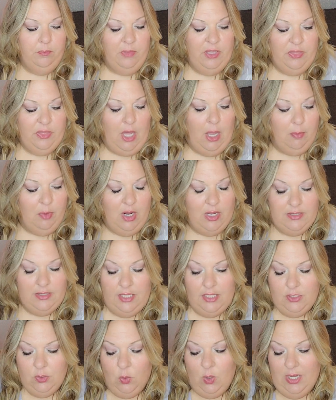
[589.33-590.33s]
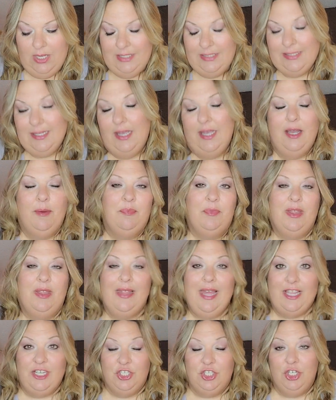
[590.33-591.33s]
My thought process was um,
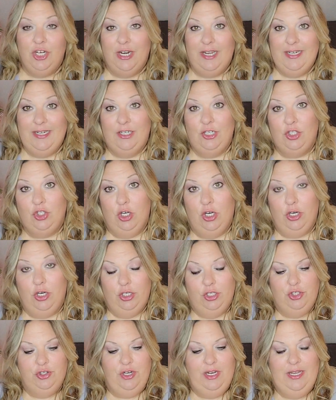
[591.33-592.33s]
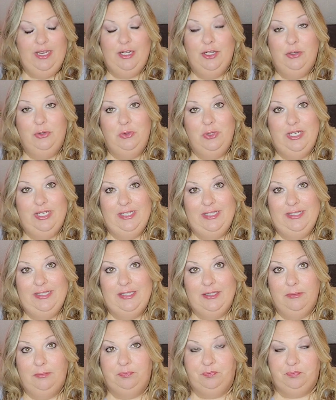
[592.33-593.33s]
last year I did a trunk or treat and it
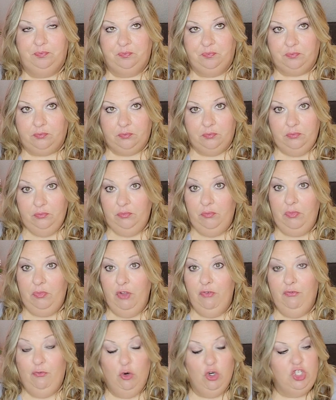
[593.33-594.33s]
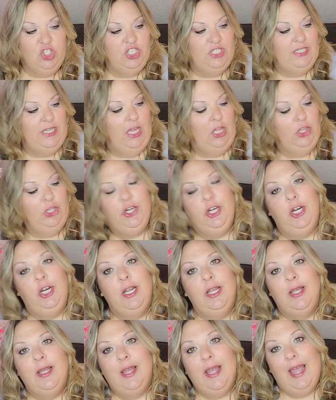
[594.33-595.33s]
was fortune teller.
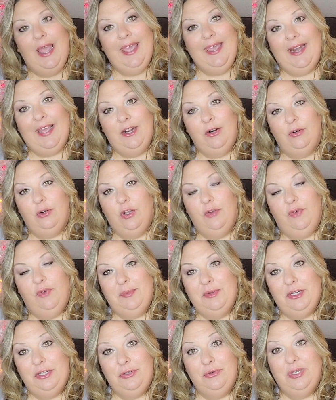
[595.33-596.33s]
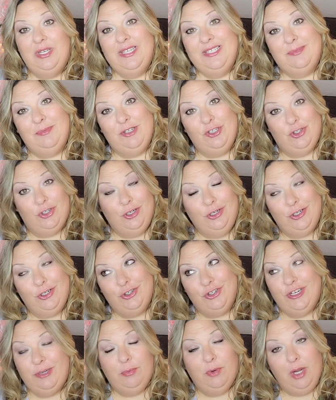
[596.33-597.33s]
And I don't know if I'm going to do it as my trunk or
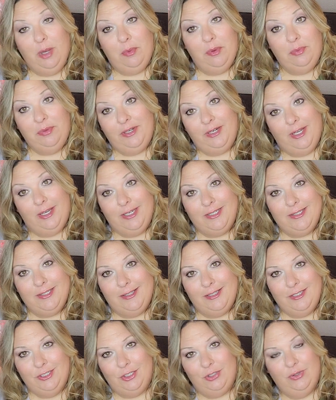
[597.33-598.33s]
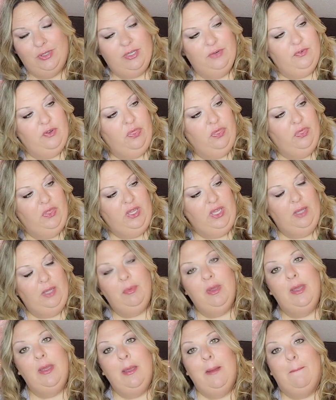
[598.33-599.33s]
treat. Probably not because I like to do a different
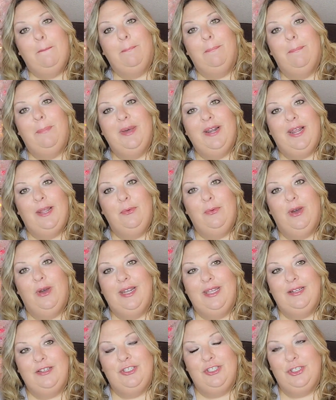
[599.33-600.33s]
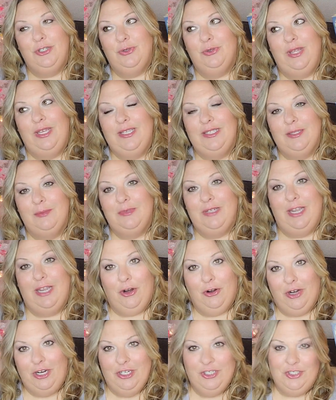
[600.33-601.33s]
theme. But I want to do like some
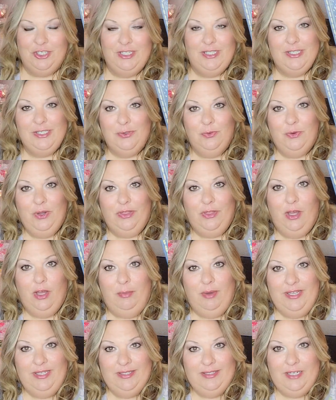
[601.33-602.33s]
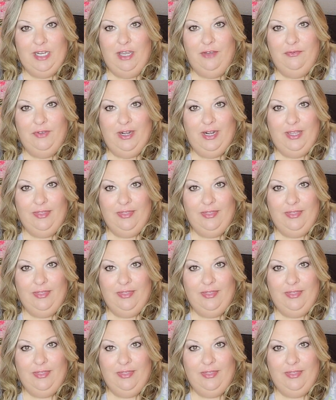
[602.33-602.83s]
decorations with all my stuff and